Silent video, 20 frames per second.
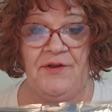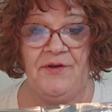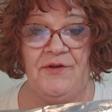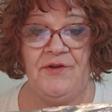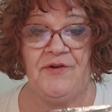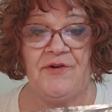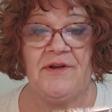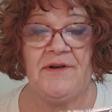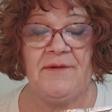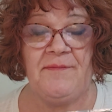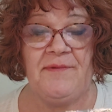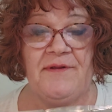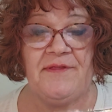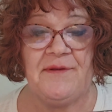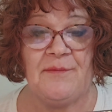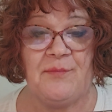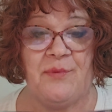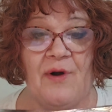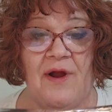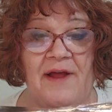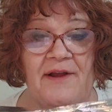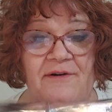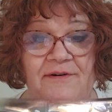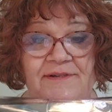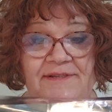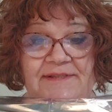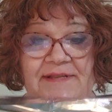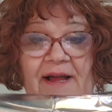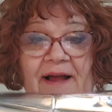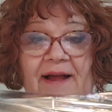you're going to put the brighter
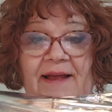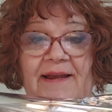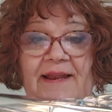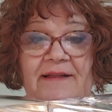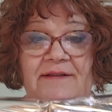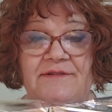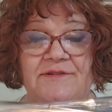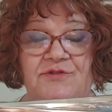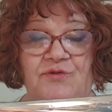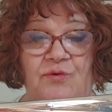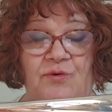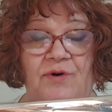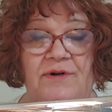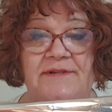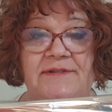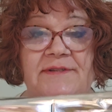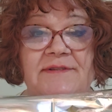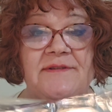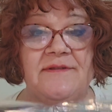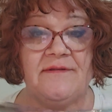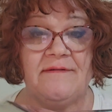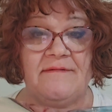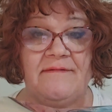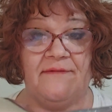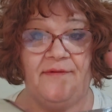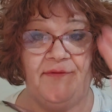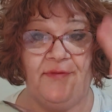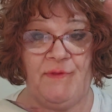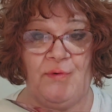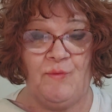side towards
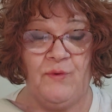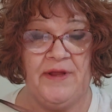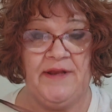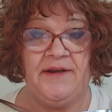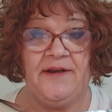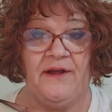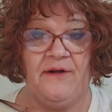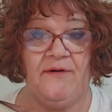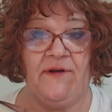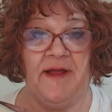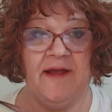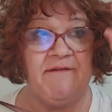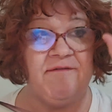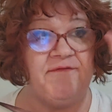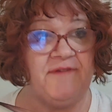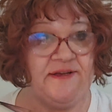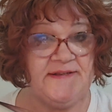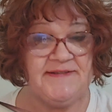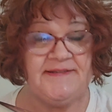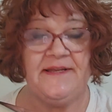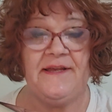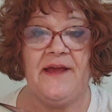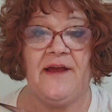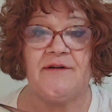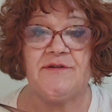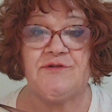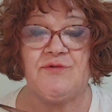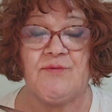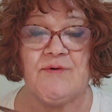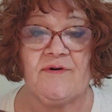the window, like facing
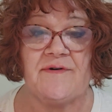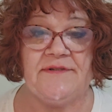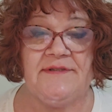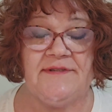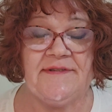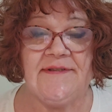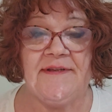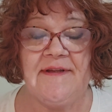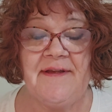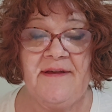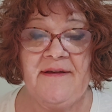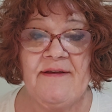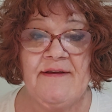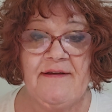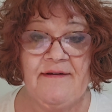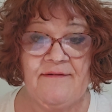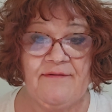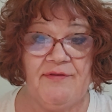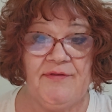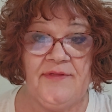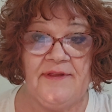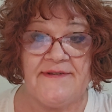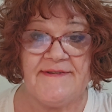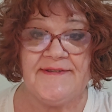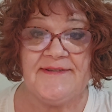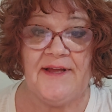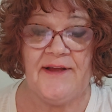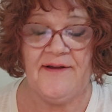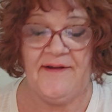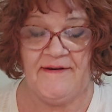out towards the
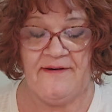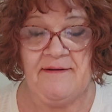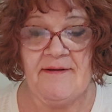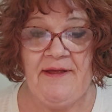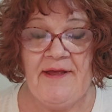sun.